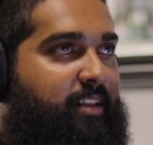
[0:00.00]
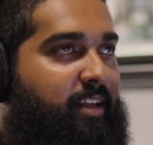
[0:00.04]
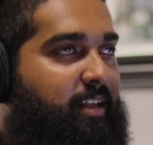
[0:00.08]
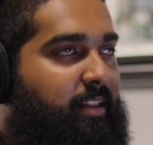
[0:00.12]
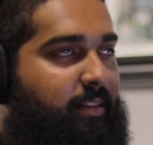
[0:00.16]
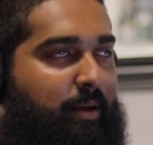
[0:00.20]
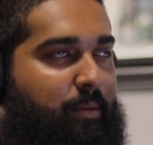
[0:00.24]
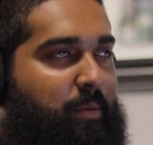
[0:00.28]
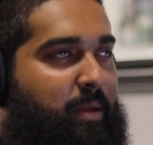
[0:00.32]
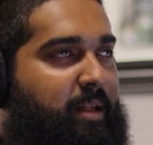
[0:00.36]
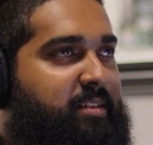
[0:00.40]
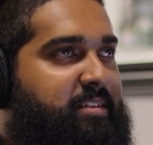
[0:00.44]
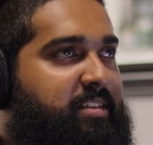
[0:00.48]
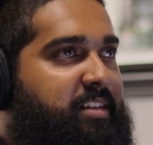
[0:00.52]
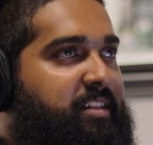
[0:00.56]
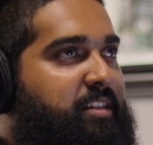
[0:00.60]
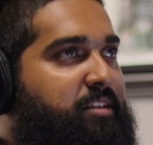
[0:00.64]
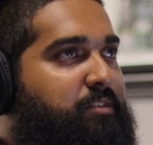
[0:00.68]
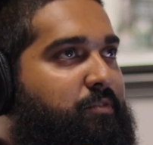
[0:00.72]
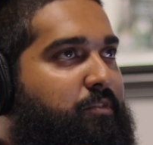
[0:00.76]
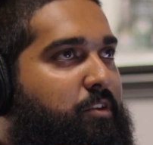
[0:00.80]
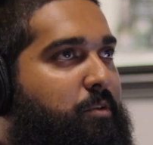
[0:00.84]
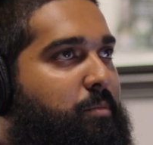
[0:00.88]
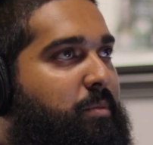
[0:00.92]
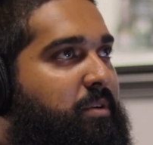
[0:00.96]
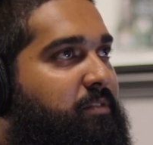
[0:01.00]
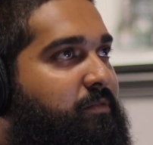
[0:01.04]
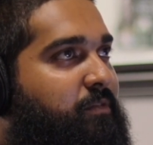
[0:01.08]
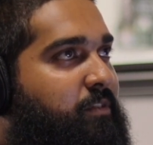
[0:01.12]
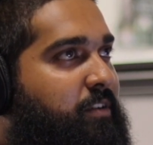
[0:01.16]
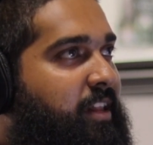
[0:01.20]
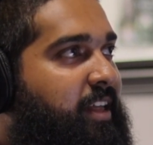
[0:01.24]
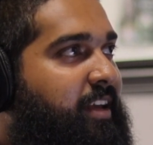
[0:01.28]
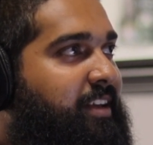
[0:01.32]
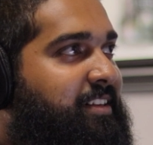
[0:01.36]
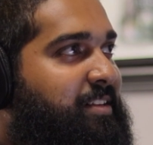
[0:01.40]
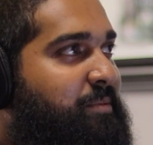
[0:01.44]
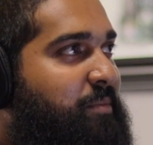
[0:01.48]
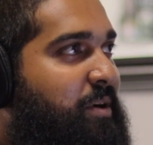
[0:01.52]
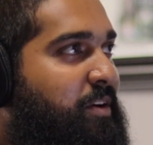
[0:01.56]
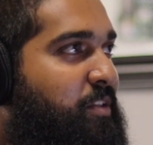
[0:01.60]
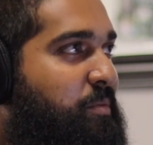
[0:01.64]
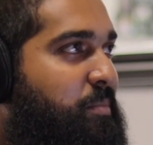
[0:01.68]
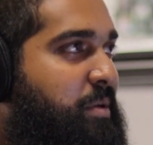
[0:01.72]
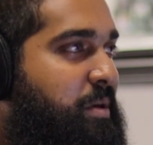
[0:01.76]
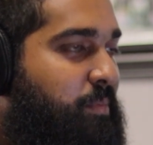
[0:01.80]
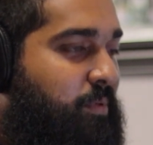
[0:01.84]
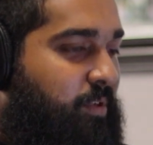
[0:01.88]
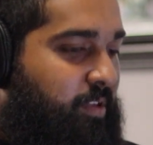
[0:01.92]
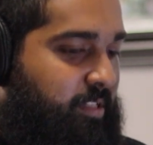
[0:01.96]
and I'm not saying this for you, but for like some other
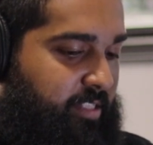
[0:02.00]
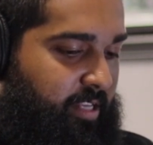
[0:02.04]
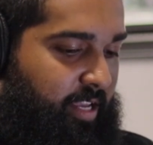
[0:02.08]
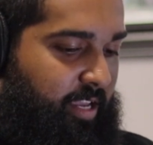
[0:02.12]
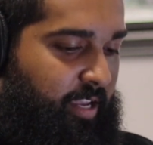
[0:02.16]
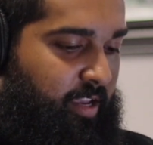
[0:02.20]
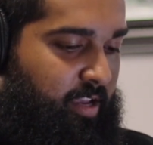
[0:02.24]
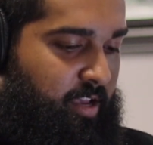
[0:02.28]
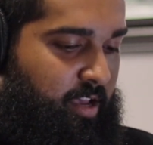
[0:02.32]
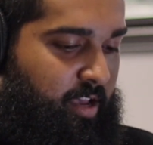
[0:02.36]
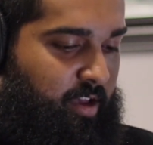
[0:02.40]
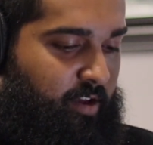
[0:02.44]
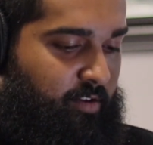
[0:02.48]
people, it's like,